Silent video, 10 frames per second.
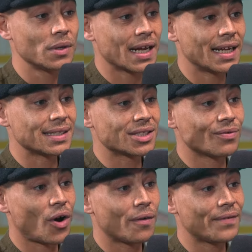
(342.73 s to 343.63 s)
connected to the
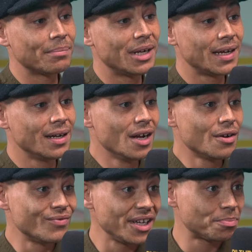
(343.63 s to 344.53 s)
royal family,
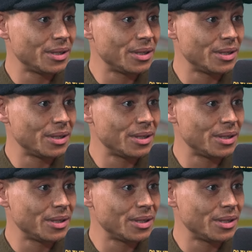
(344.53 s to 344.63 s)
rich